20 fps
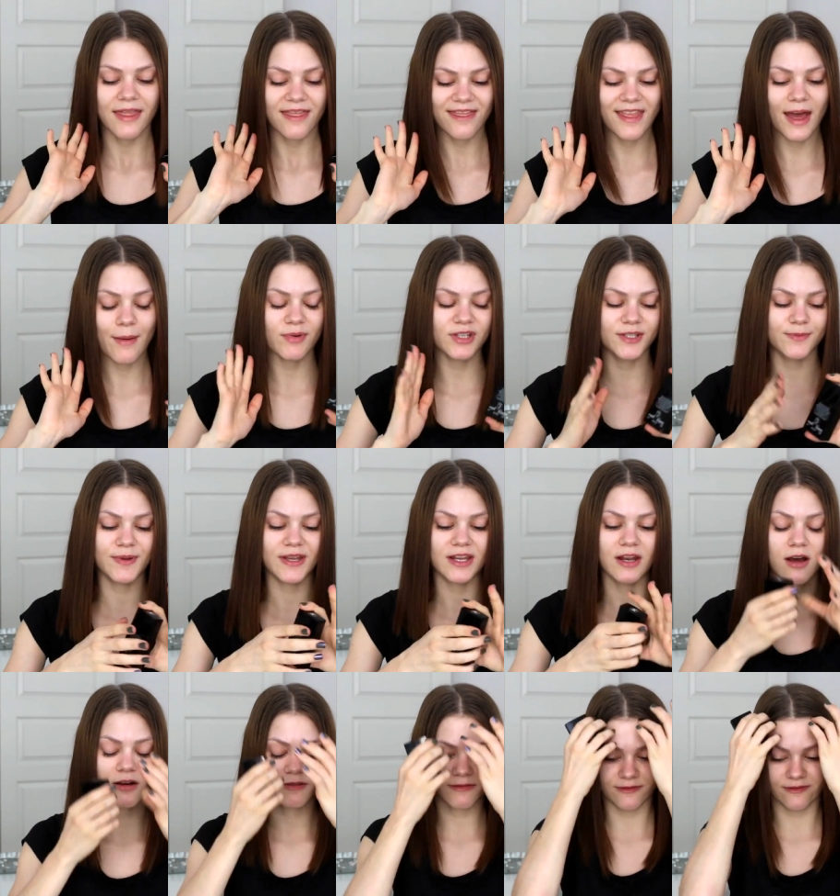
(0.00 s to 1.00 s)
And that must be
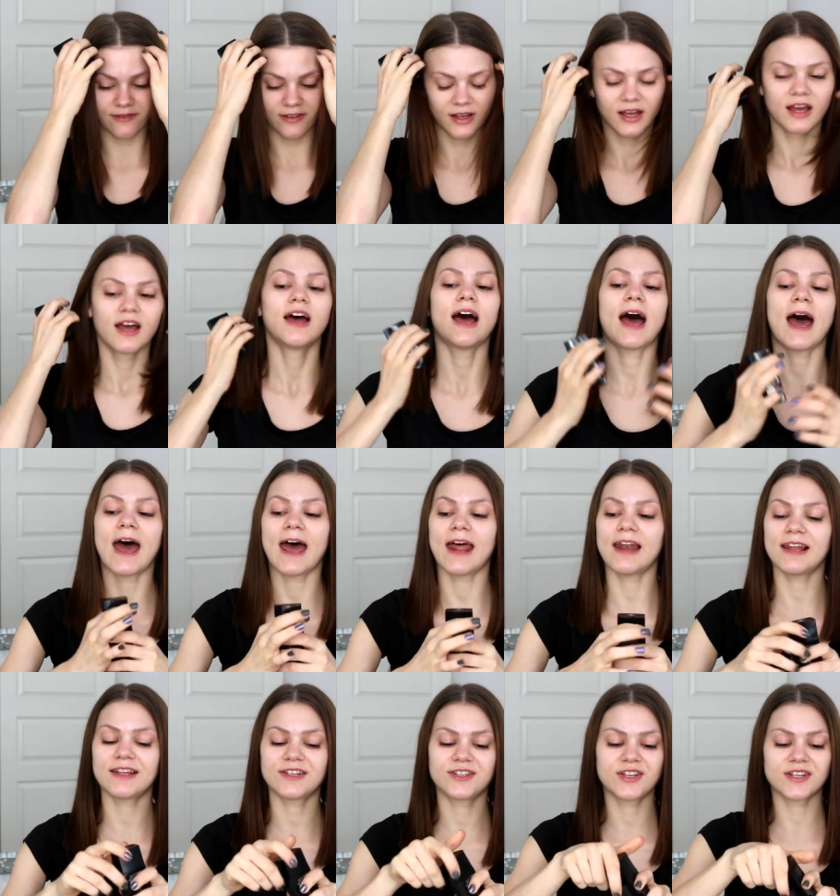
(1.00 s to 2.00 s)
enough.
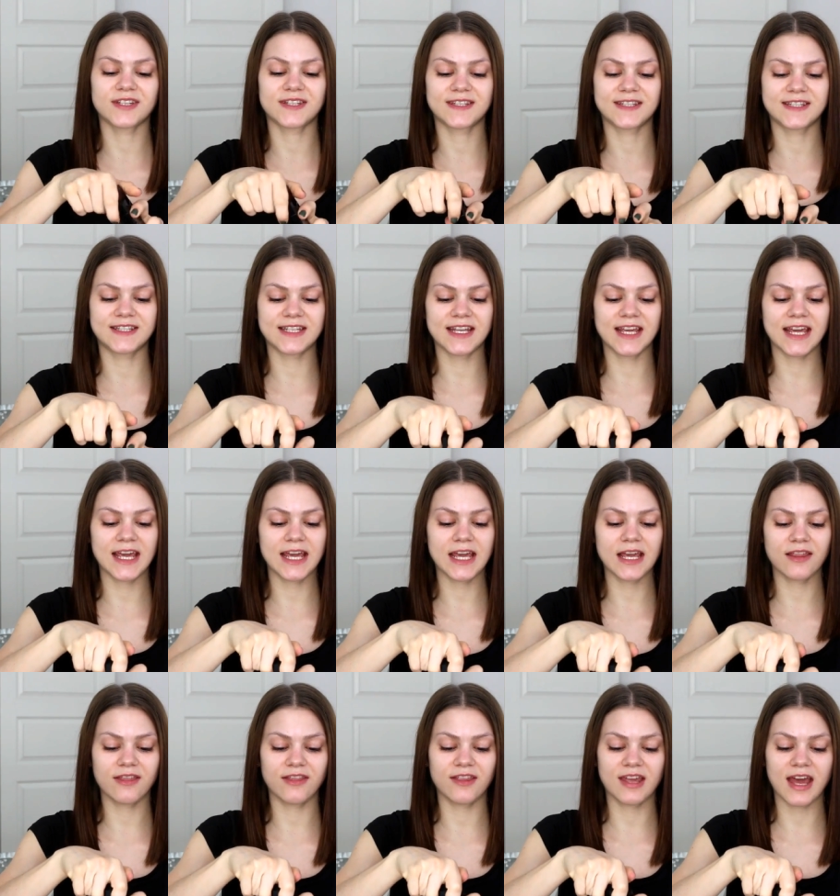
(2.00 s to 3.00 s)
And let's just
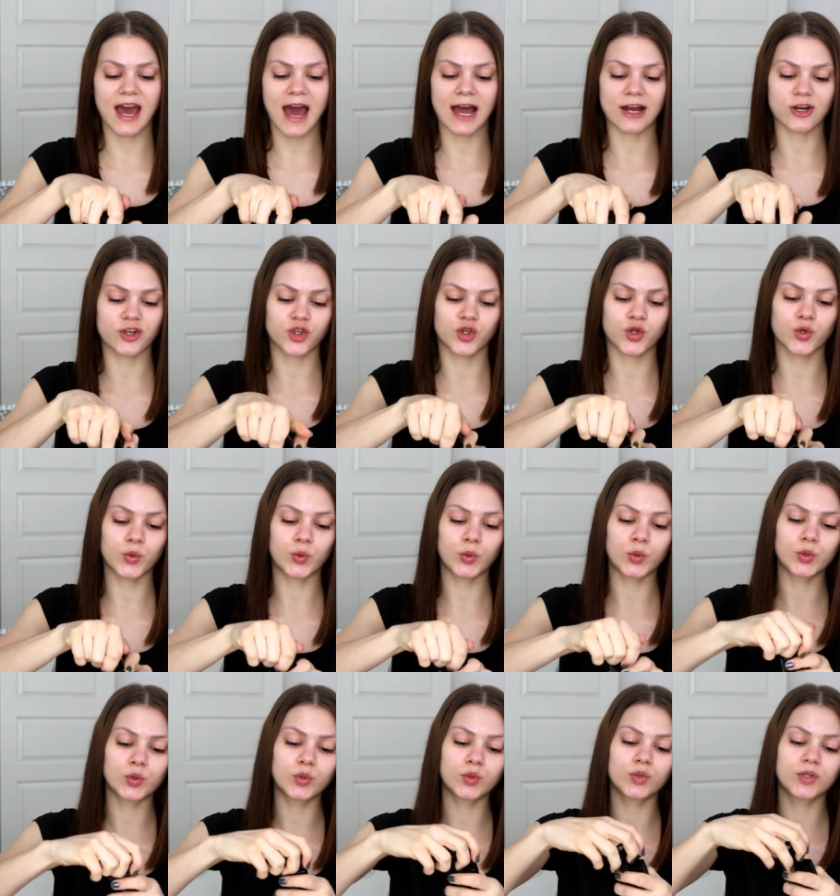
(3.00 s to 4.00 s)
see the
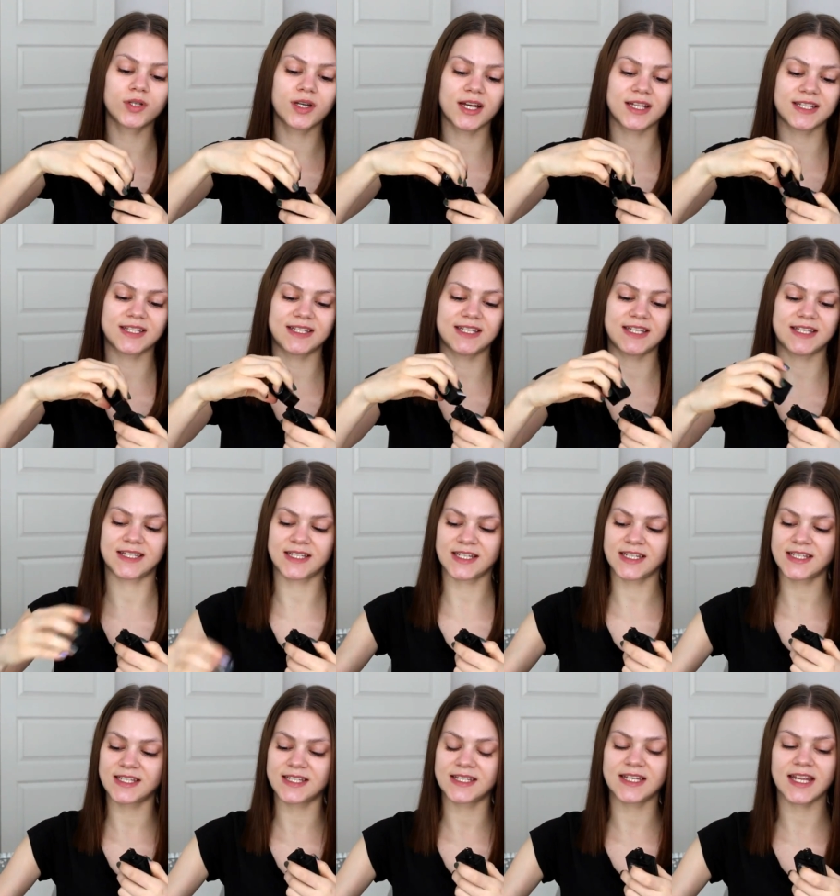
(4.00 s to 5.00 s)
actual
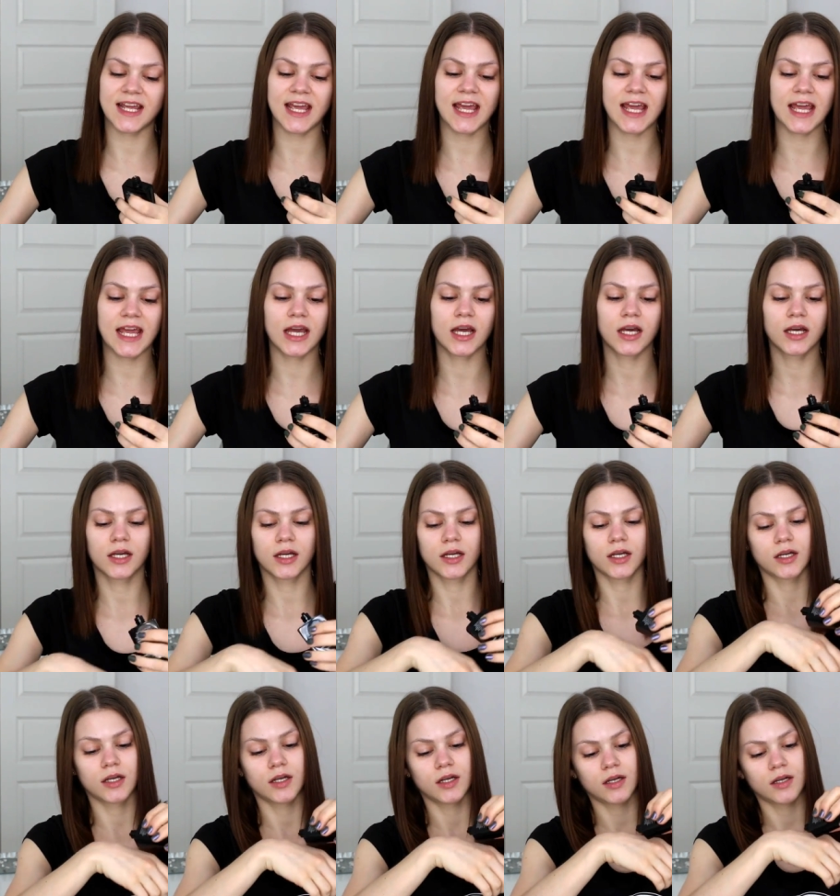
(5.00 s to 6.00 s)
consistency.
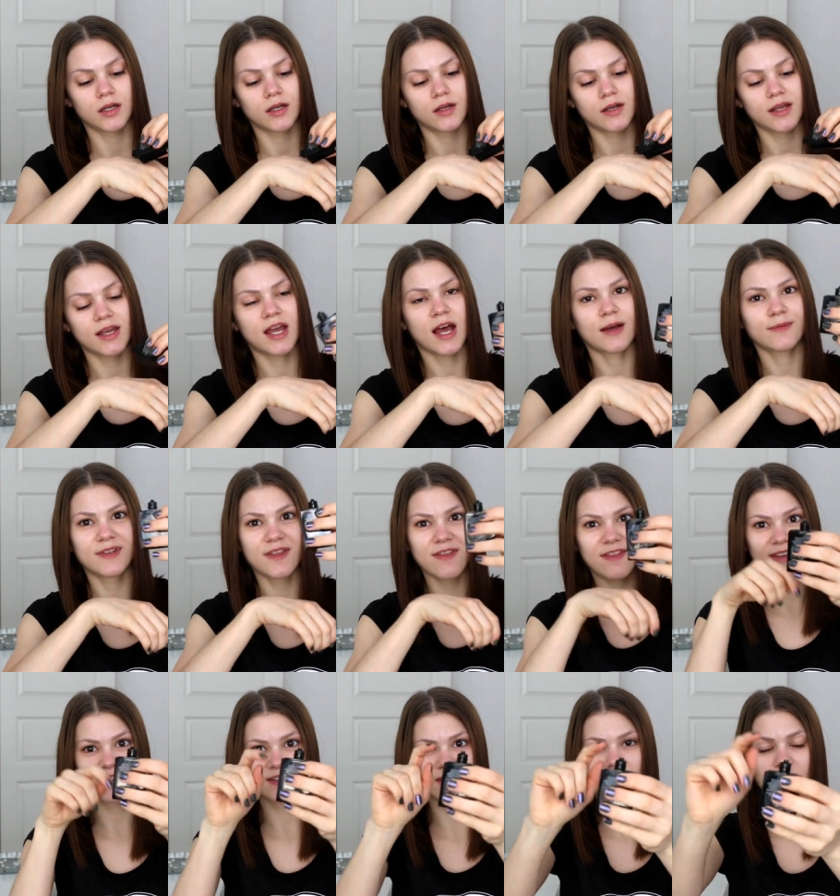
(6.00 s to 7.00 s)
It comes with
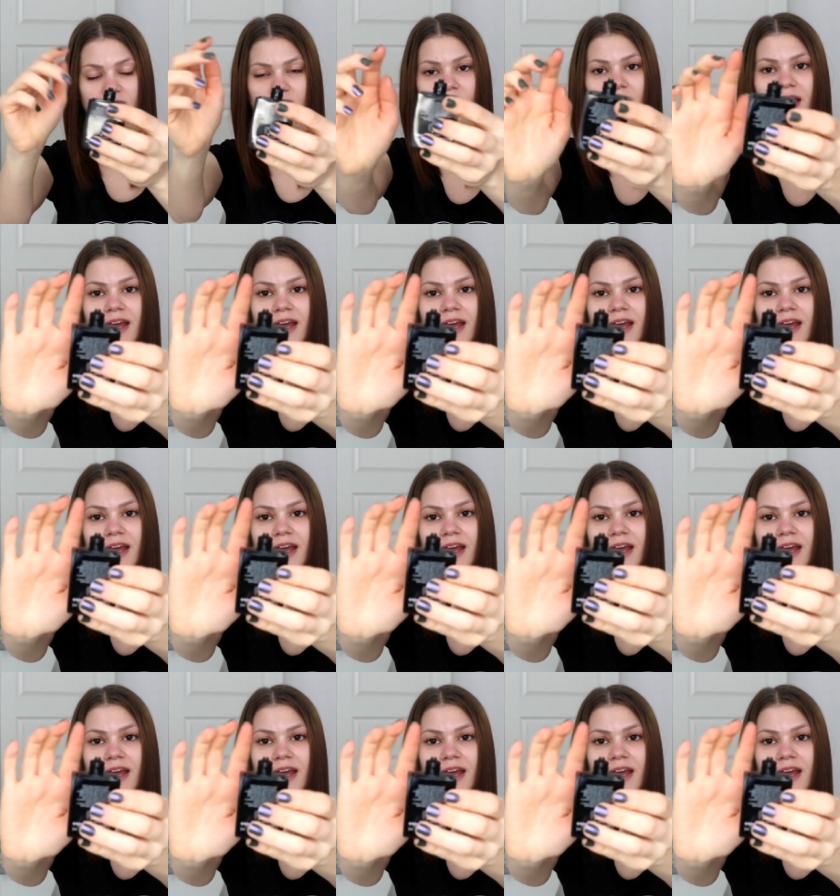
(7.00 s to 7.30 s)
this kind of